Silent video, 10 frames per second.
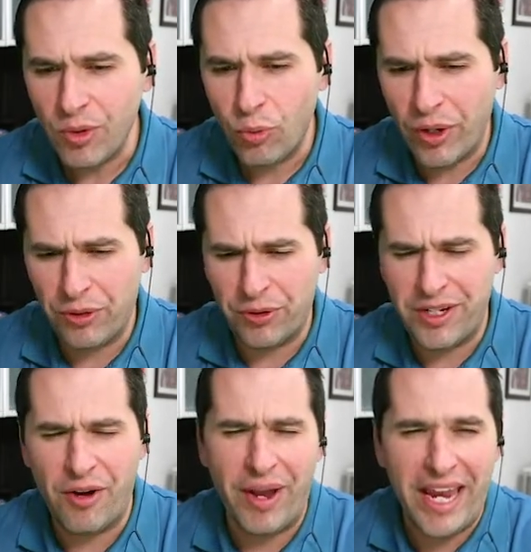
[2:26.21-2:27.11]
whether,
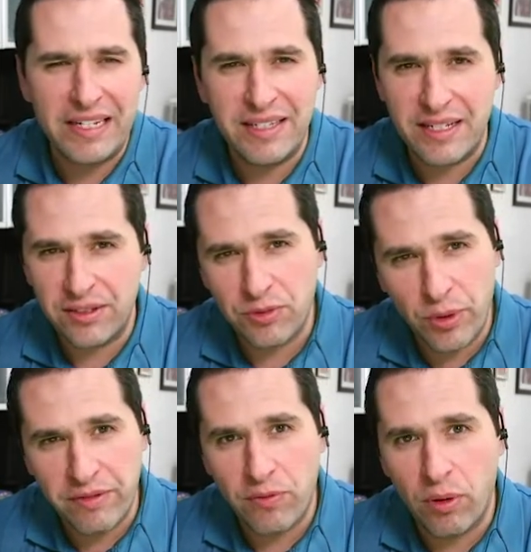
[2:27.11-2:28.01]
18 to
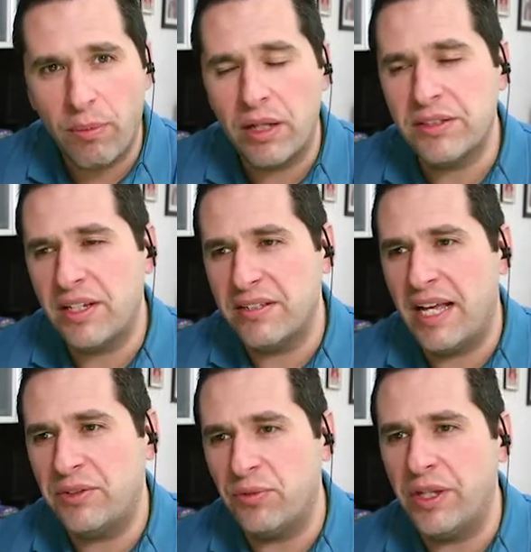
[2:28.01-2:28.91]
24 months, because
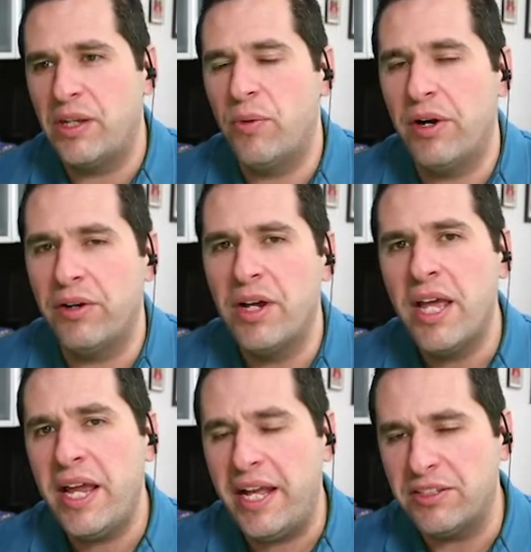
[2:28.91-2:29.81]
that's really where
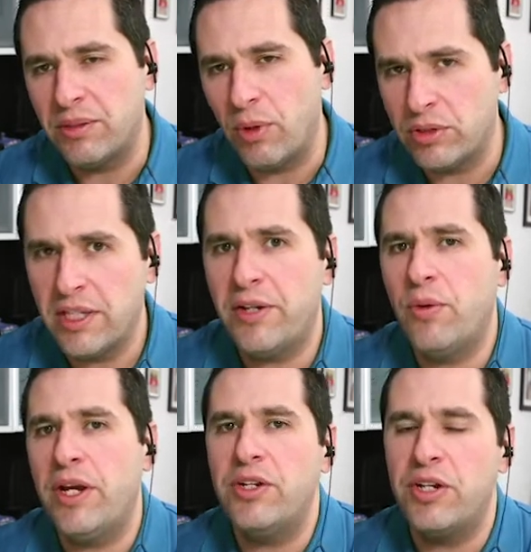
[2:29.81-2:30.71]
it's the most
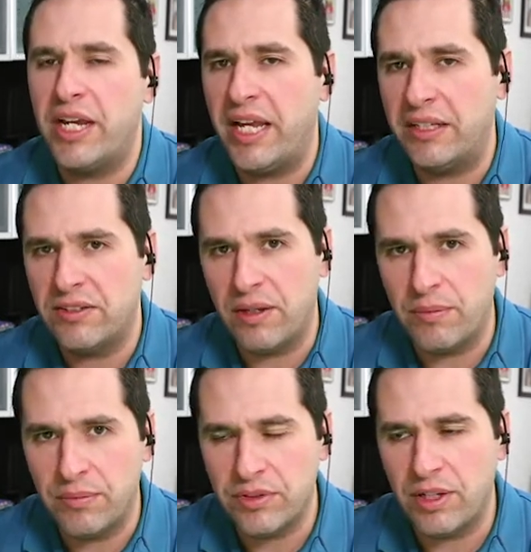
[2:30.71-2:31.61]
liquid. You can get
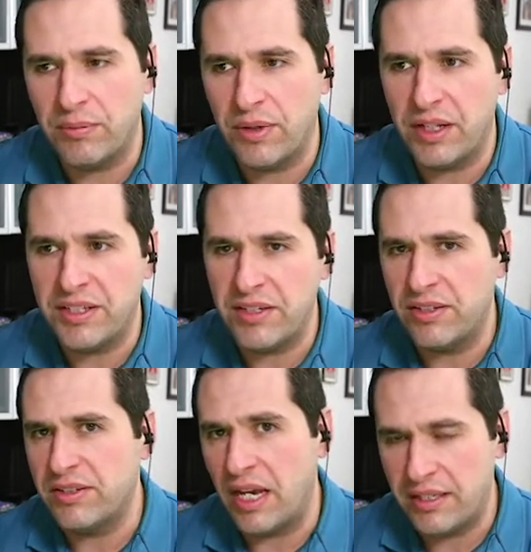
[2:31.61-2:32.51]
some
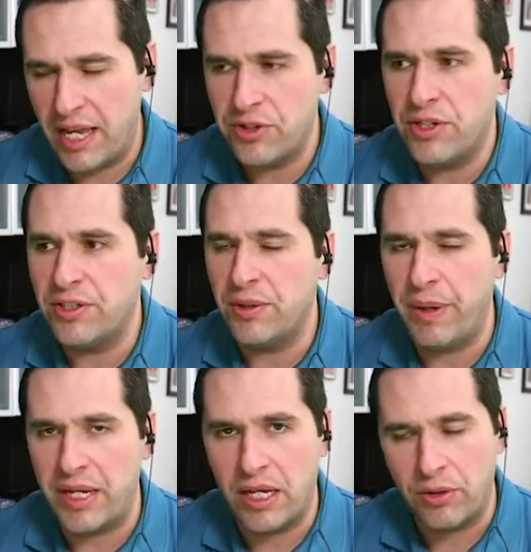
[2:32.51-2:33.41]
decent sized hedges
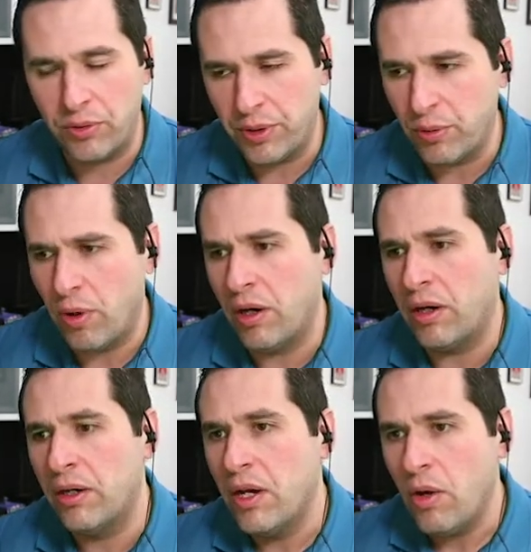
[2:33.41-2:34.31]
depending on who you
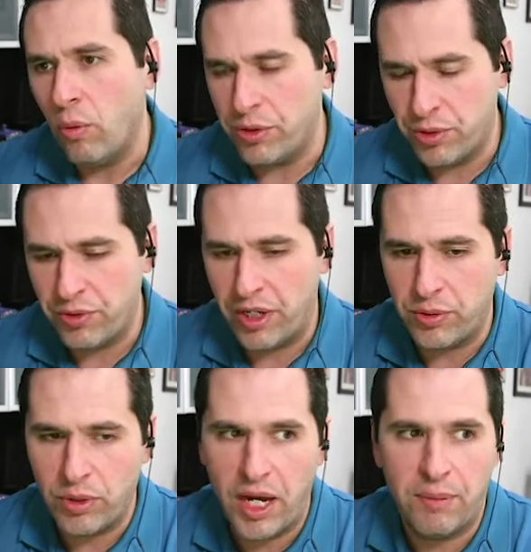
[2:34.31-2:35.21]
are, what you're trying
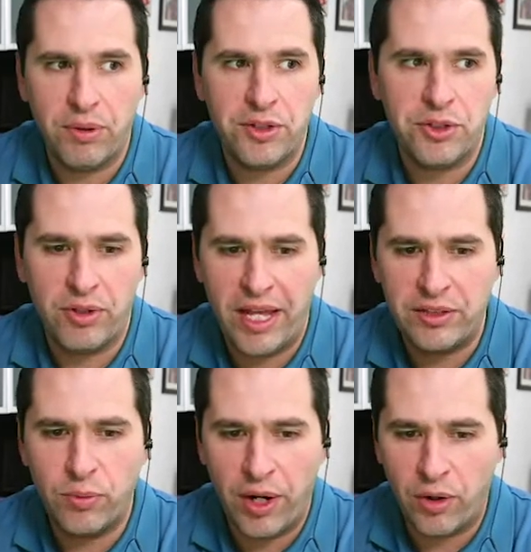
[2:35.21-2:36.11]
to accomplish. So
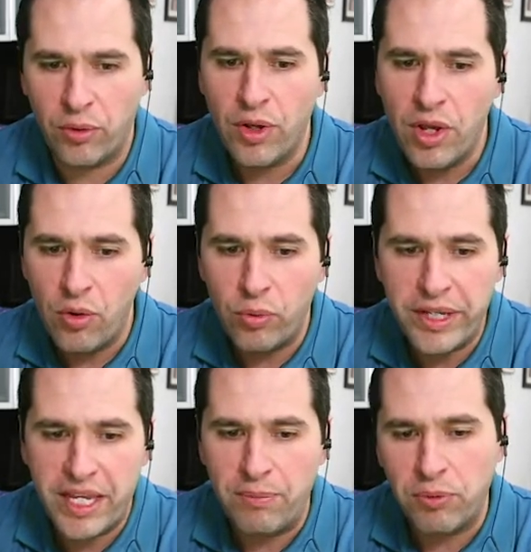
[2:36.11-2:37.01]
that's where we
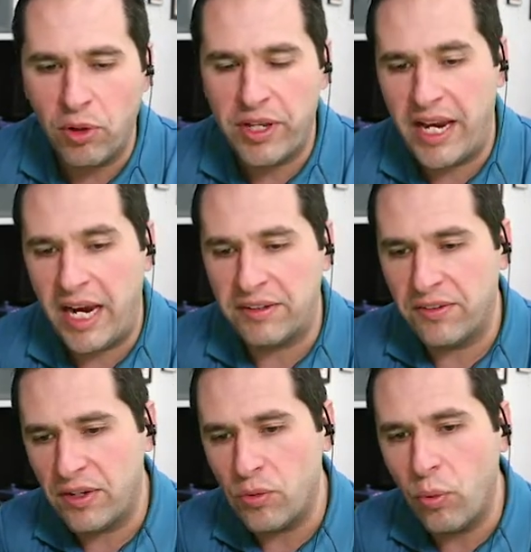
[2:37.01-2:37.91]
keep looking at to
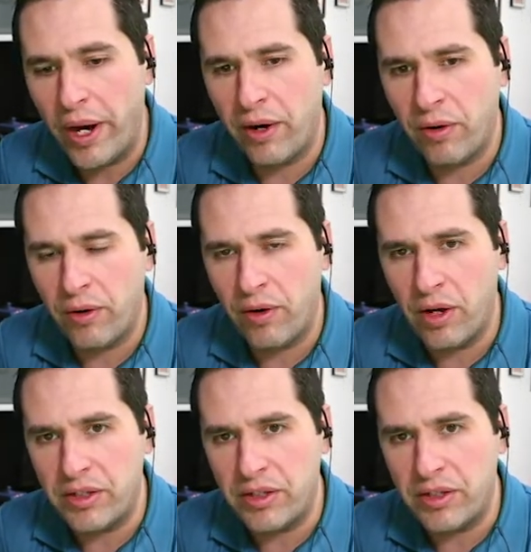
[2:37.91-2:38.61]
see where